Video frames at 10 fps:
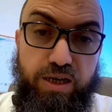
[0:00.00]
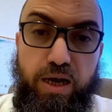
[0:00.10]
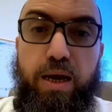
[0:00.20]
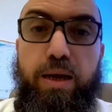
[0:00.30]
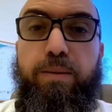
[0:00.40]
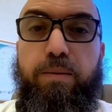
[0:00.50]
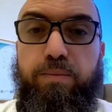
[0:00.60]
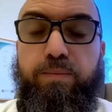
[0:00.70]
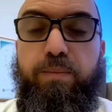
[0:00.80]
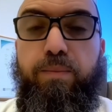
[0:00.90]
high.
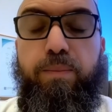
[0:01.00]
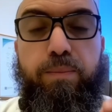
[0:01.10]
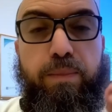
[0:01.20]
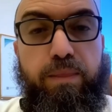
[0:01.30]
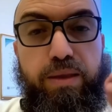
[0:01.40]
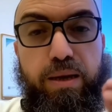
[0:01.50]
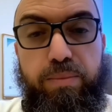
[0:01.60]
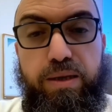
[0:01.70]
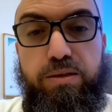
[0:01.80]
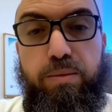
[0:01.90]
That
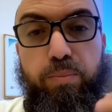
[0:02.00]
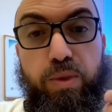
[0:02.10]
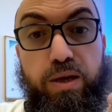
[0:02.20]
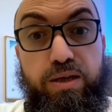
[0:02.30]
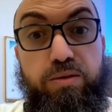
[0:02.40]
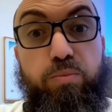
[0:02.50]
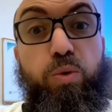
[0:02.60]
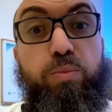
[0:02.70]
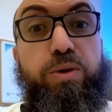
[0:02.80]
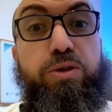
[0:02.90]
means the blood is
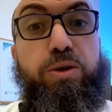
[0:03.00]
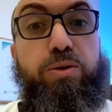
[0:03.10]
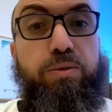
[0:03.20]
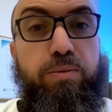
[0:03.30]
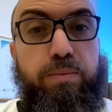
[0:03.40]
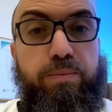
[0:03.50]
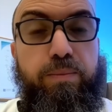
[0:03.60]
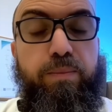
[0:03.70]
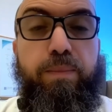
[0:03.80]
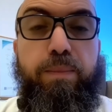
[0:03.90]
more viscous.
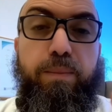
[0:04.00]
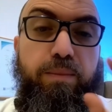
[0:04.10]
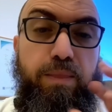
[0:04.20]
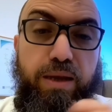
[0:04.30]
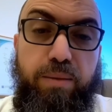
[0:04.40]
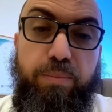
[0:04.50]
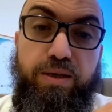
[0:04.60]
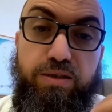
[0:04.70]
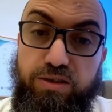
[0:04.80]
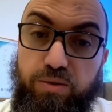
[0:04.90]
That
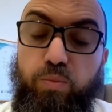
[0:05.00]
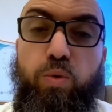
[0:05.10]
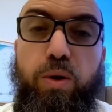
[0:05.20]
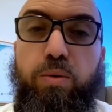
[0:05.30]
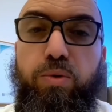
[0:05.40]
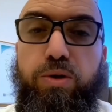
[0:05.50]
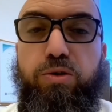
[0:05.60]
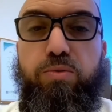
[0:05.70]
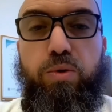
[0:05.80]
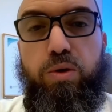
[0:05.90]
means they're more at
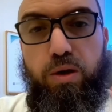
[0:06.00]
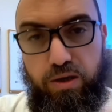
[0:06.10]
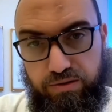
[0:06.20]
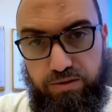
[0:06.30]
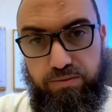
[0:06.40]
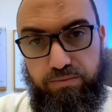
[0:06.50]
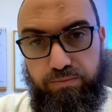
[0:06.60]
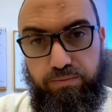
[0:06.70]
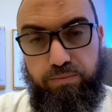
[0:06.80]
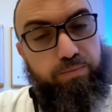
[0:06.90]
risk for clots.
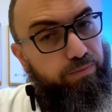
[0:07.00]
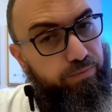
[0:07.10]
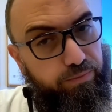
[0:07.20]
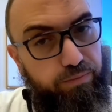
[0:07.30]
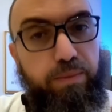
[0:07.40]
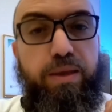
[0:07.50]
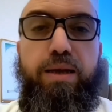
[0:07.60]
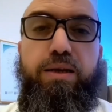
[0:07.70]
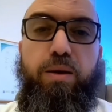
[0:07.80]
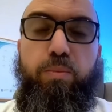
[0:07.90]

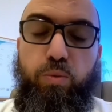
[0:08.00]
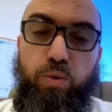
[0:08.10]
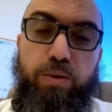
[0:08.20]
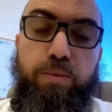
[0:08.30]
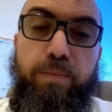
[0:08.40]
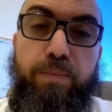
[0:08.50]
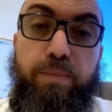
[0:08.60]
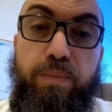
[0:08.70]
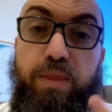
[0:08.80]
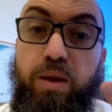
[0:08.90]
That's number one.
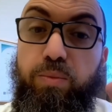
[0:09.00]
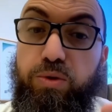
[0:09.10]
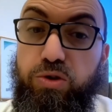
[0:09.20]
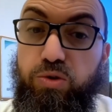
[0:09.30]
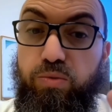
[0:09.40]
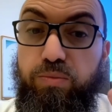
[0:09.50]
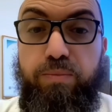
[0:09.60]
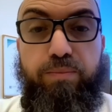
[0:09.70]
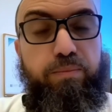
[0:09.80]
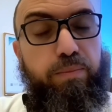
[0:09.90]
Number two,
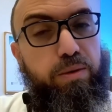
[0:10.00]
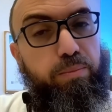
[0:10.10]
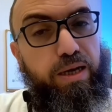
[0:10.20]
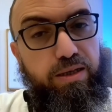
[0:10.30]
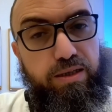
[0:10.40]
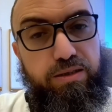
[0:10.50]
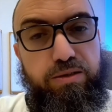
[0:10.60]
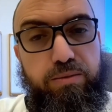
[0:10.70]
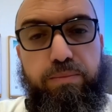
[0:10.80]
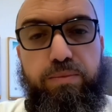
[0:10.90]
the
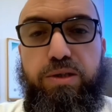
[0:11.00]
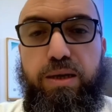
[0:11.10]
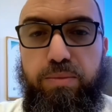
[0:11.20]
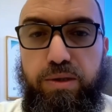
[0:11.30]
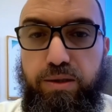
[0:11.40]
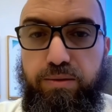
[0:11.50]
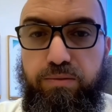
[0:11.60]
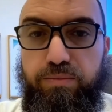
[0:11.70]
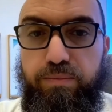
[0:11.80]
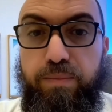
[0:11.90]
platelets. Same thing.
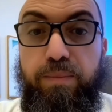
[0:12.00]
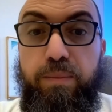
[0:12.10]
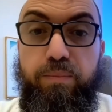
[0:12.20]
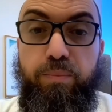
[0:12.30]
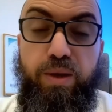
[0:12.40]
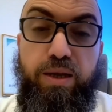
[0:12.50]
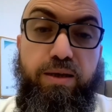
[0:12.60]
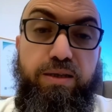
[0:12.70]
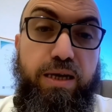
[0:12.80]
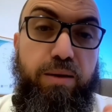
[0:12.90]

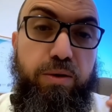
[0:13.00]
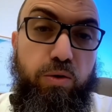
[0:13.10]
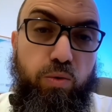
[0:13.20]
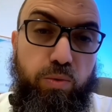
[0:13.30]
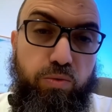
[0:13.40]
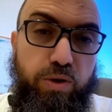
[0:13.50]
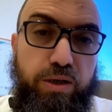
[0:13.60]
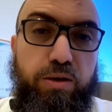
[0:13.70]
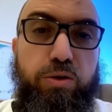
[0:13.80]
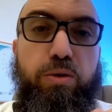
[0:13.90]
Platelets have a normal
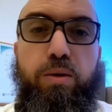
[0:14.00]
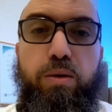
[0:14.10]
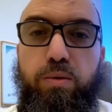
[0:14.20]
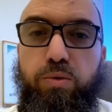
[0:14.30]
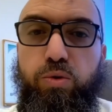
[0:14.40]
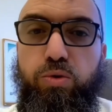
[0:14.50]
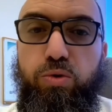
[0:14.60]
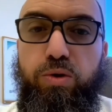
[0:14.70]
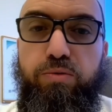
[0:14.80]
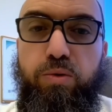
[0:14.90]
range,
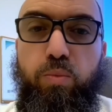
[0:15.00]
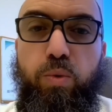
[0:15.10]
usually from